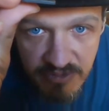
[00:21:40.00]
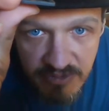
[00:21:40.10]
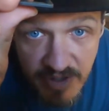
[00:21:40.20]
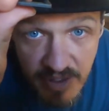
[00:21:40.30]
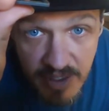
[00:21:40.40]

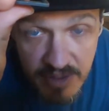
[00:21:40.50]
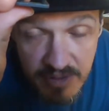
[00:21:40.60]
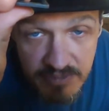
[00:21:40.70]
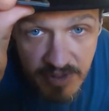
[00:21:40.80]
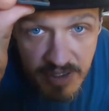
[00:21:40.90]

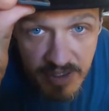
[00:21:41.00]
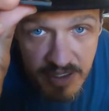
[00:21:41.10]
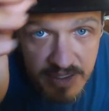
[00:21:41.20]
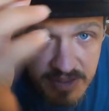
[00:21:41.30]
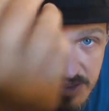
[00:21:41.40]
Very, very
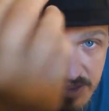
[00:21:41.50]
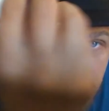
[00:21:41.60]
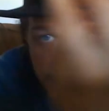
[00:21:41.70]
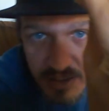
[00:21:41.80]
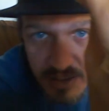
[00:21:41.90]
nicely
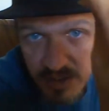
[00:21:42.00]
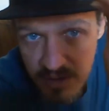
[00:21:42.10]
done.